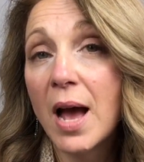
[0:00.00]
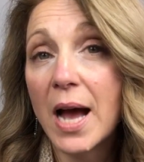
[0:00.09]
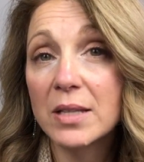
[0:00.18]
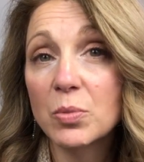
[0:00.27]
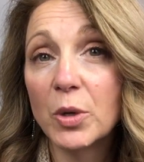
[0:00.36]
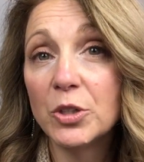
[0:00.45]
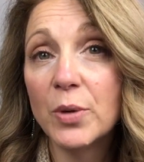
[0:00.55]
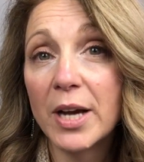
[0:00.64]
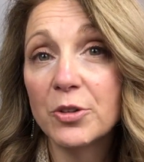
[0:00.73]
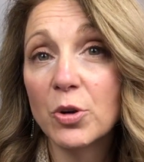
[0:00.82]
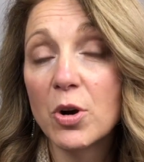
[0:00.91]
as when you
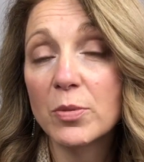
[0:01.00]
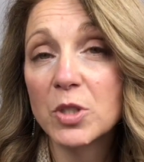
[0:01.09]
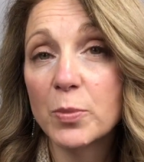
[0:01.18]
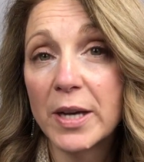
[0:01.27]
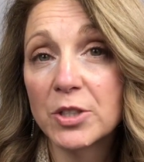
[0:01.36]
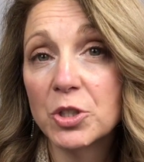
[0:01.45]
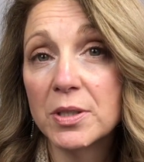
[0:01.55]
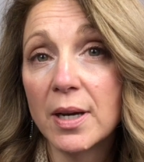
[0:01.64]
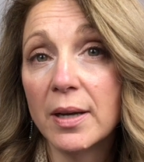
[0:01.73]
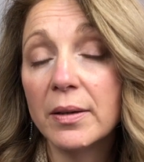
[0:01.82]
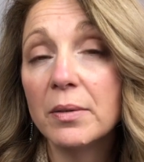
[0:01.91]
had your home inspection
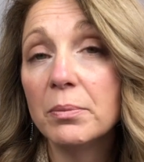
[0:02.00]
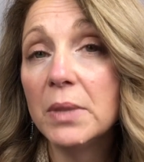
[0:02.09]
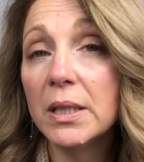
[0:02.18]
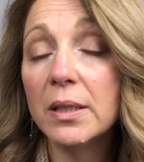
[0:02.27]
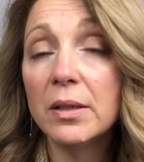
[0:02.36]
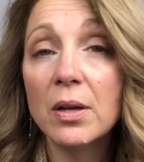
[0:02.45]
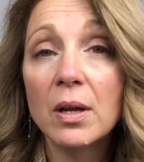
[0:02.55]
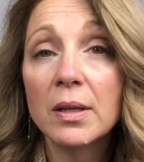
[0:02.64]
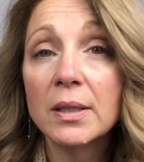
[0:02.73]
done. Meaning,